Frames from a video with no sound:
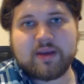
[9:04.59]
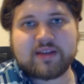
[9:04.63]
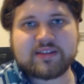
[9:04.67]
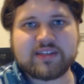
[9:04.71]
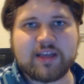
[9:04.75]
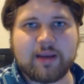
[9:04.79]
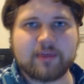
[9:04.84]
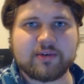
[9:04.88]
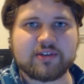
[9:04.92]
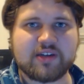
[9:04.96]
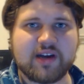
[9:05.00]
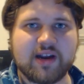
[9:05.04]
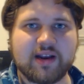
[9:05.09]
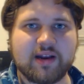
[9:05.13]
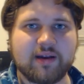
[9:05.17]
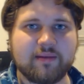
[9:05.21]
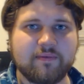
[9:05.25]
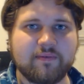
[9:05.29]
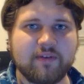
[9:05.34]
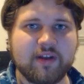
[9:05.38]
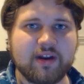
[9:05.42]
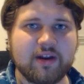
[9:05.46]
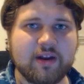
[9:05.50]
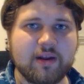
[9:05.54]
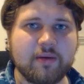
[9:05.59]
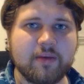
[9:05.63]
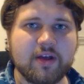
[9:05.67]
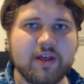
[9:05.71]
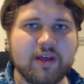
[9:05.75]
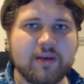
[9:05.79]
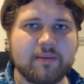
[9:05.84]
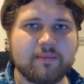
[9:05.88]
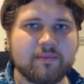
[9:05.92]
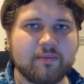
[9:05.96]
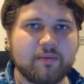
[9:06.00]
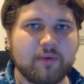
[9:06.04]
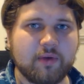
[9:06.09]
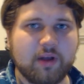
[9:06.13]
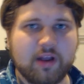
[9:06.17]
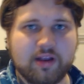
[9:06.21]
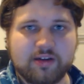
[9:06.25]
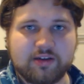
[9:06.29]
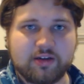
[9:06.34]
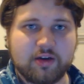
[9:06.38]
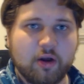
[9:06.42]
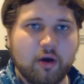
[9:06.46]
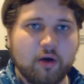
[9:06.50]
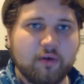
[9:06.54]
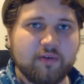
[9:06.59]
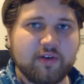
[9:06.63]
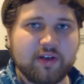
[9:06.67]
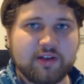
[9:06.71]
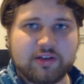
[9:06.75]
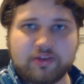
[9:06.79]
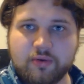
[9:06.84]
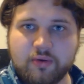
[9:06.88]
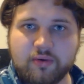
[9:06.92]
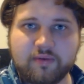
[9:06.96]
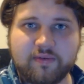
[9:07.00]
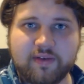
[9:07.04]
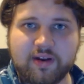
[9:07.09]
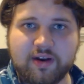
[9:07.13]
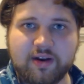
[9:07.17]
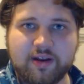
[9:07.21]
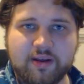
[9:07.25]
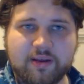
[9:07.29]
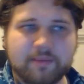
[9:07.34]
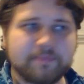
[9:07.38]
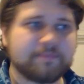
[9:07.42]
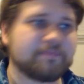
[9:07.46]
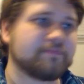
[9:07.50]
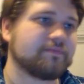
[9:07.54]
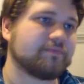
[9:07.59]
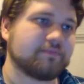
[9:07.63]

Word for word: you can make Cyber Dragon Infinity with it, into Nova into Infinity.